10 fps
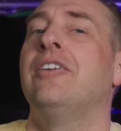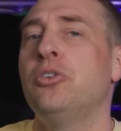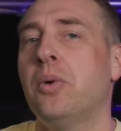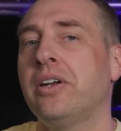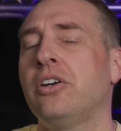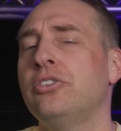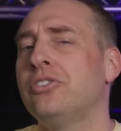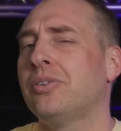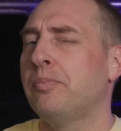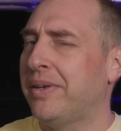If you wanna go
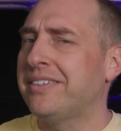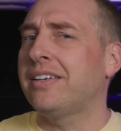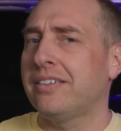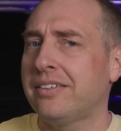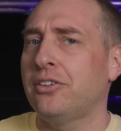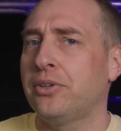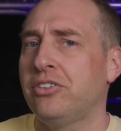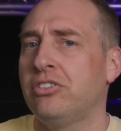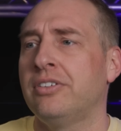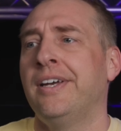do some basic
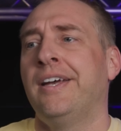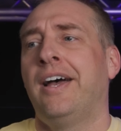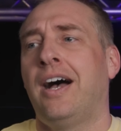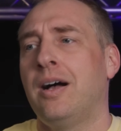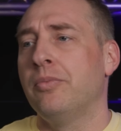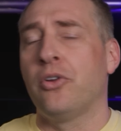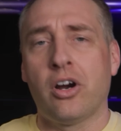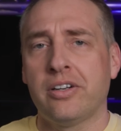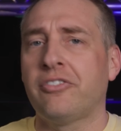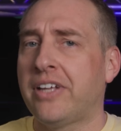acceleration, um, there
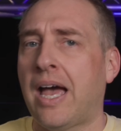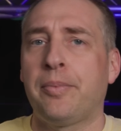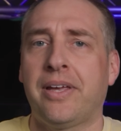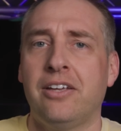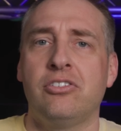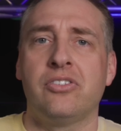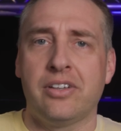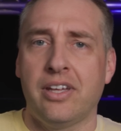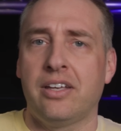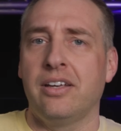are definitely applications
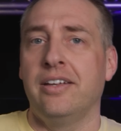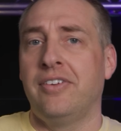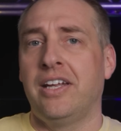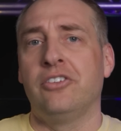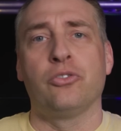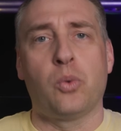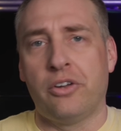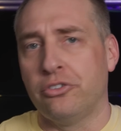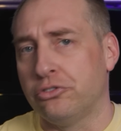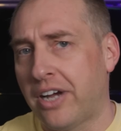that take advantage of
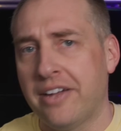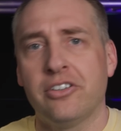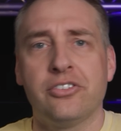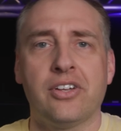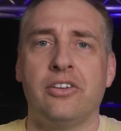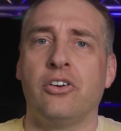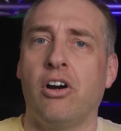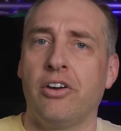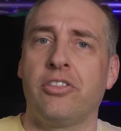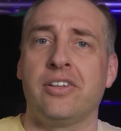Quadro drivers and there
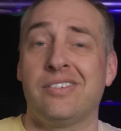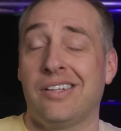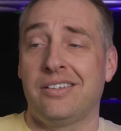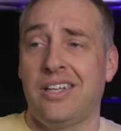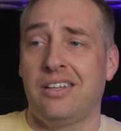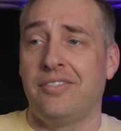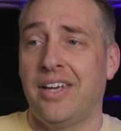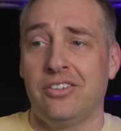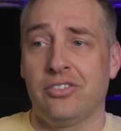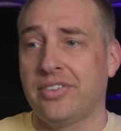are things that take
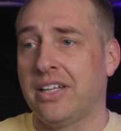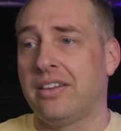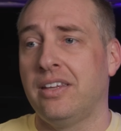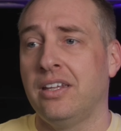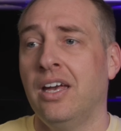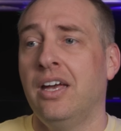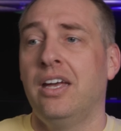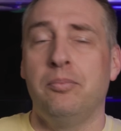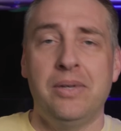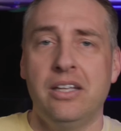advantage of like the
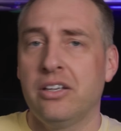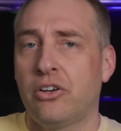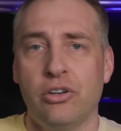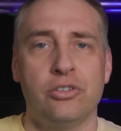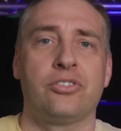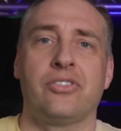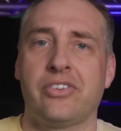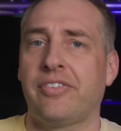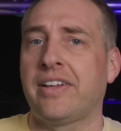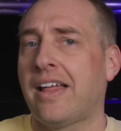media encoders and
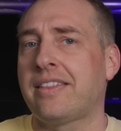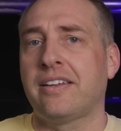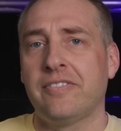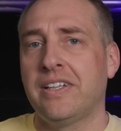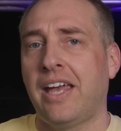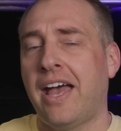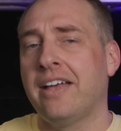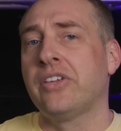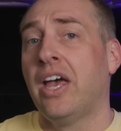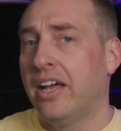stuff like that that NVIDIA
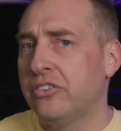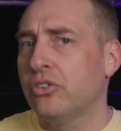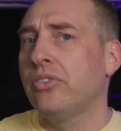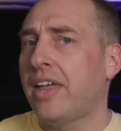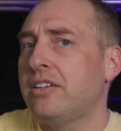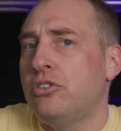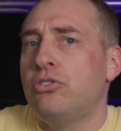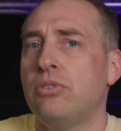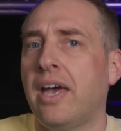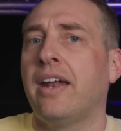has. And so that you
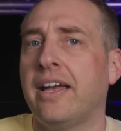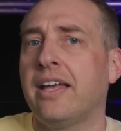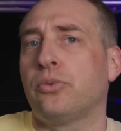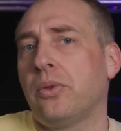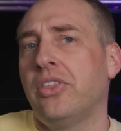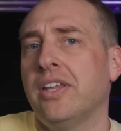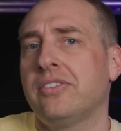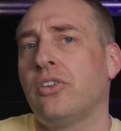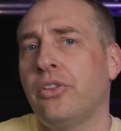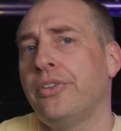do get, I guess, with
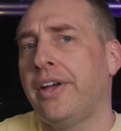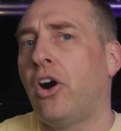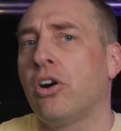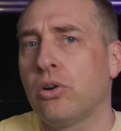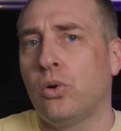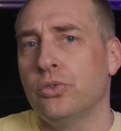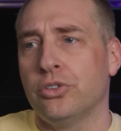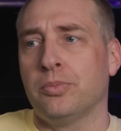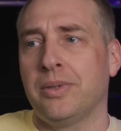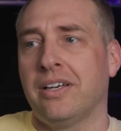this, although they are
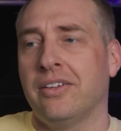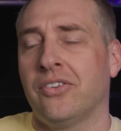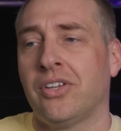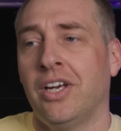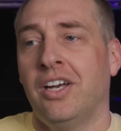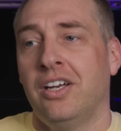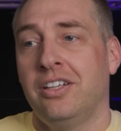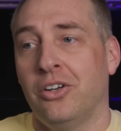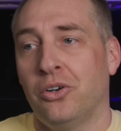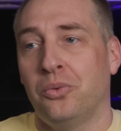older because,
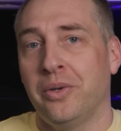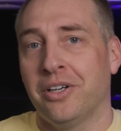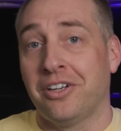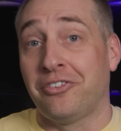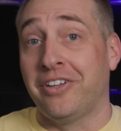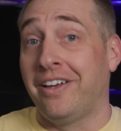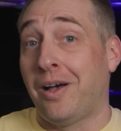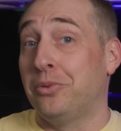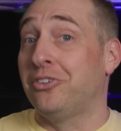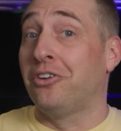you know, we are definitely a couple